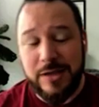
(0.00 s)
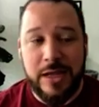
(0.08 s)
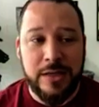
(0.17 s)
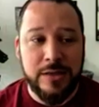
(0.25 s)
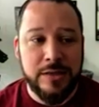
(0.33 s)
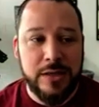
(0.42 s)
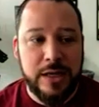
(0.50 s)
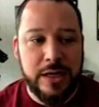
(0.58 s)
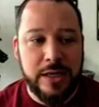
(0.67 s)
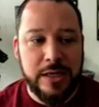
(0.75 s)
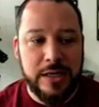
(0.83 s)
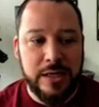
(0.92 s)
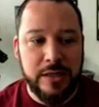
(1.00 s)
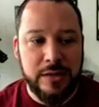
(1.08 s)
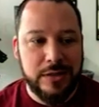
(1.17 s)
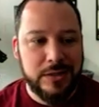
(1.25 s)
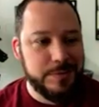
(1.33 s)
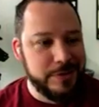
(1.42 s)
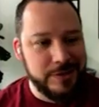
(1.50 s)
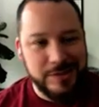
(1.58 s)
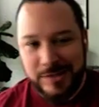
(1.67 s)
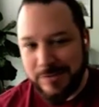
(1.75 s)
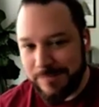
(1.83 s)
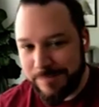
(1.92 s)
and I
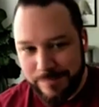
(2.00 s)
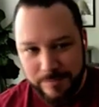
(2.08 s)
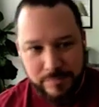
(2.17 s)
experienced